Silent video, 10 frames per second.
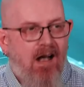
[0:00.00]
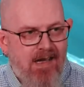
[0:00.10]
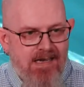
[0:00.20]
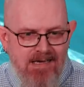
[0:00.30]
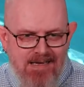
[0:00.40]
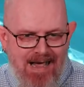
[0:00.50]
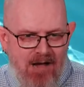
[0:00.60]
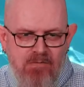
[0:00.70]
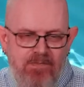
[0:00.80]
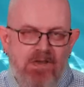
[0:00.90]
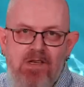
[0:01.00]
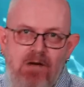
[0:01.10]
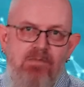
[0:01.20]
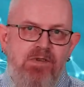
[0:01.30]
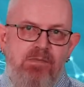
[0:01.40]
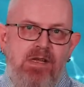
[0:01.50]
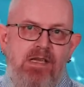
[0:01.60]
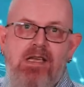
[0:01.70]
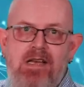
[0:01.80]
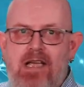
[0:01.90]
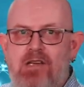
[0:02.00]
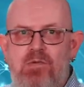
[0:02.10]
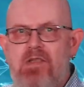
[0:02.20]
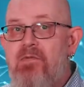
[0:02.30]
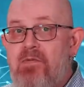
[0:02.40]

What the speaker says: I can now comfortably connect with a